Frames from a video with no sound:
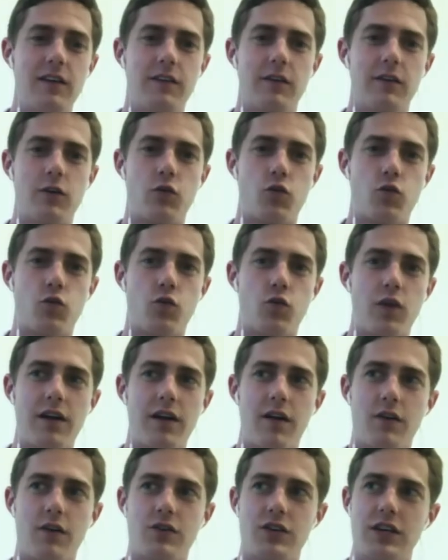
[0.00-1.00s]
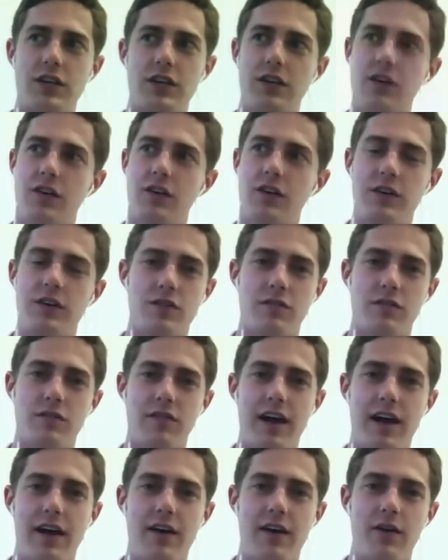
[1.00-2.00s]
a great articulation
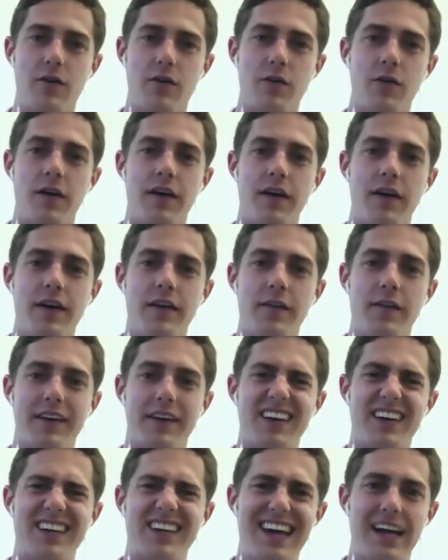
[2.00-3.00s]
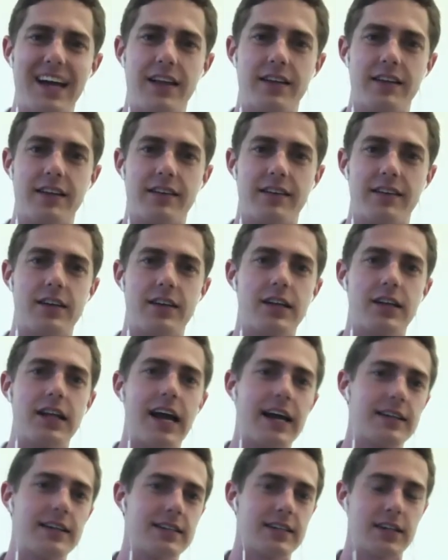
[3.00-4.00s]
of how like a
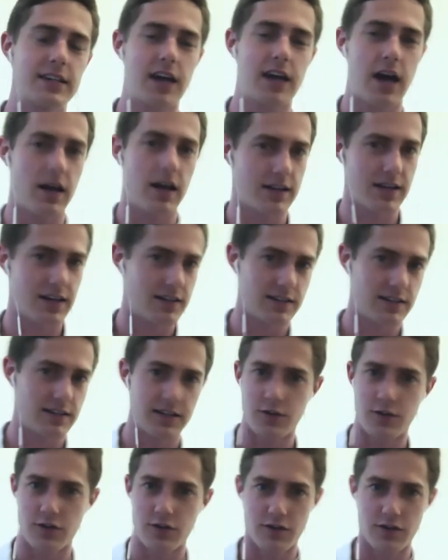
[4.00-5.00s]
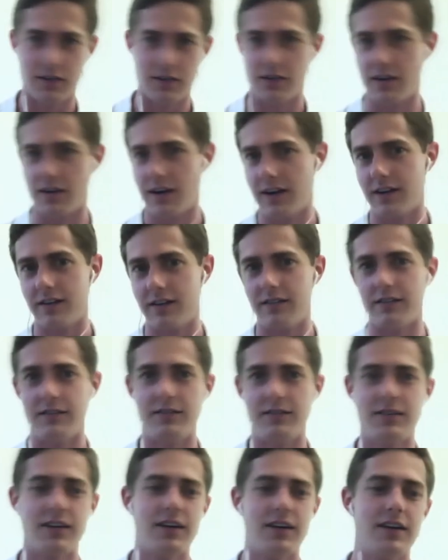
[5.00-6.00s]
galactic colonization
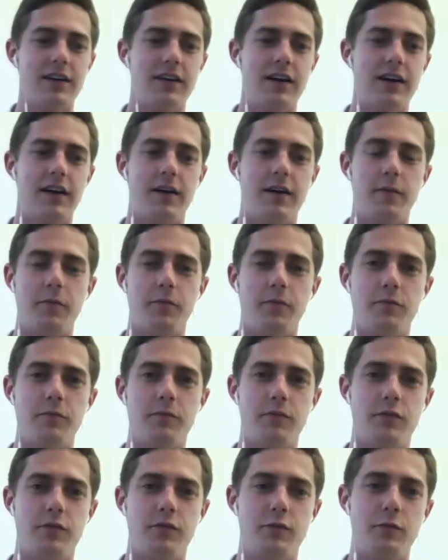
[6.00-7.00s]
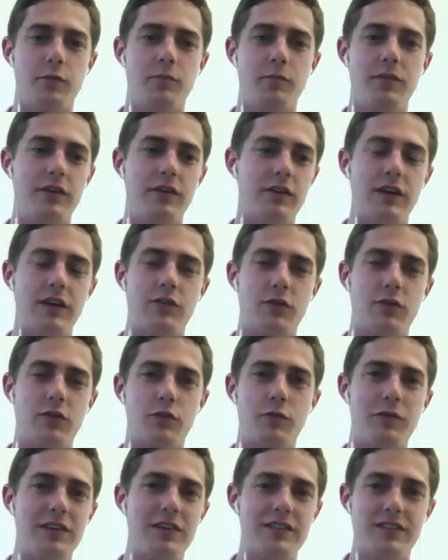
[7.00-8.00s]
and
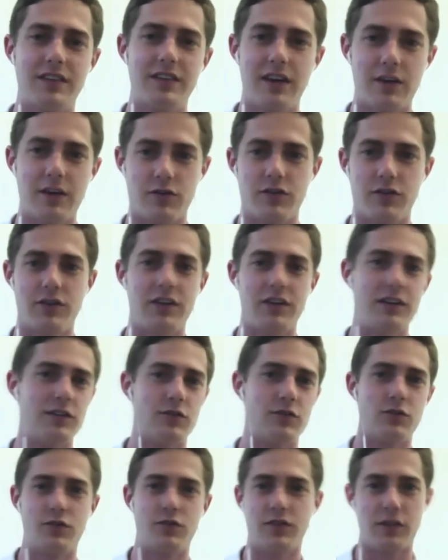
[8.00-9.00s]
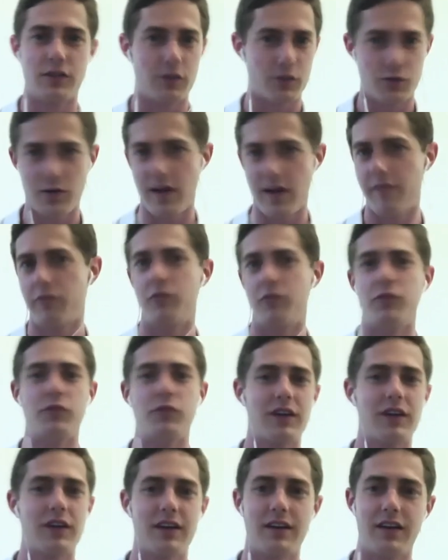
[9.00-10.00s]
interspeciation and interstellar
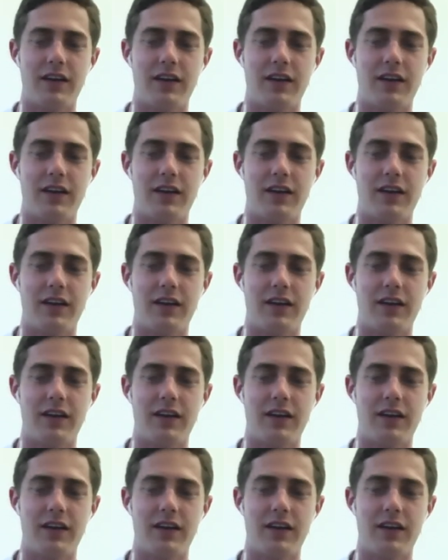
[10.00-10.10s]
travel can